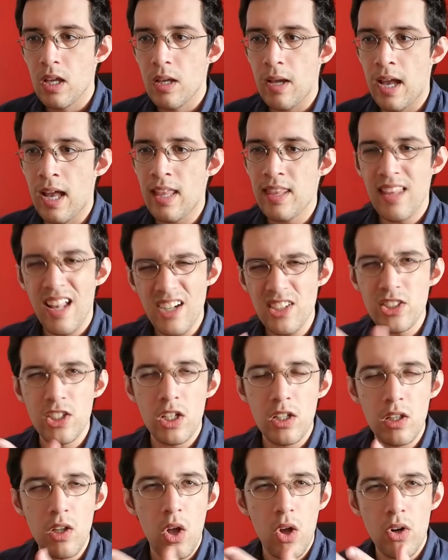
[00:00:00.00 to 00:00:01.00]
And there's a
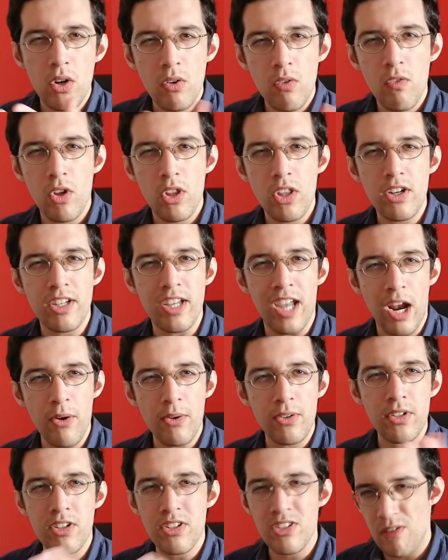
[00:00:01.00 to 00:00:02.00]
lot of other
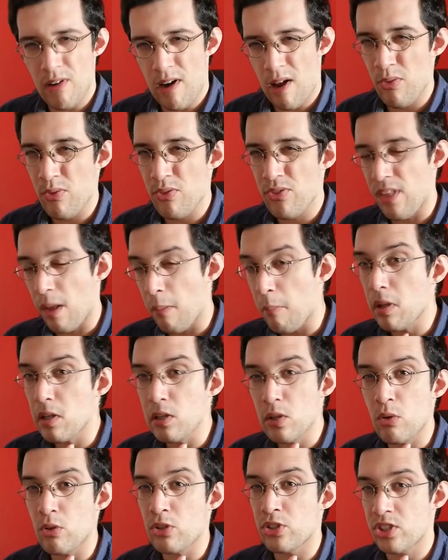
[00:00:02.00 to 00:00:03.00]
characters around
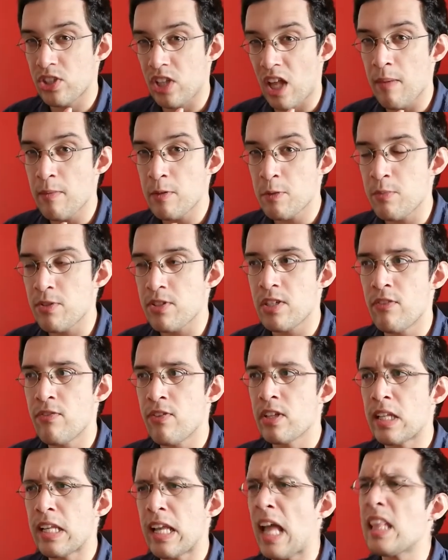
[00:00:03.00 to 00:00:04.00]
Dumbledore's time
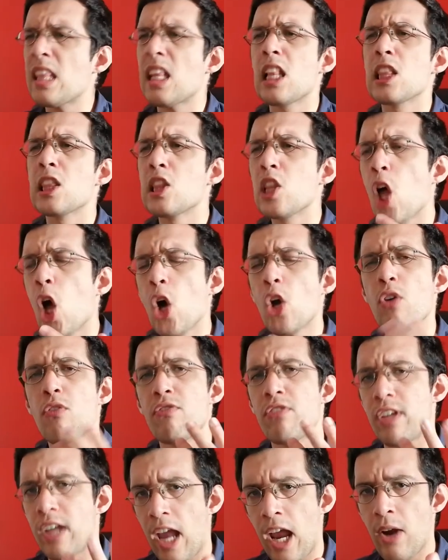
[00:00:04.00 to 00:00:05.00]
specifically, and a lot
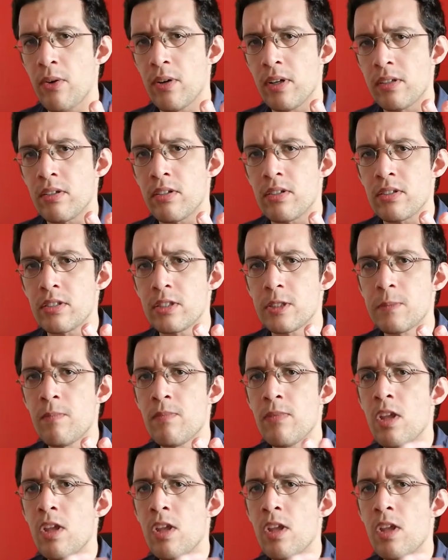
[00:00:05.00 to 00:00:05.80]
of characters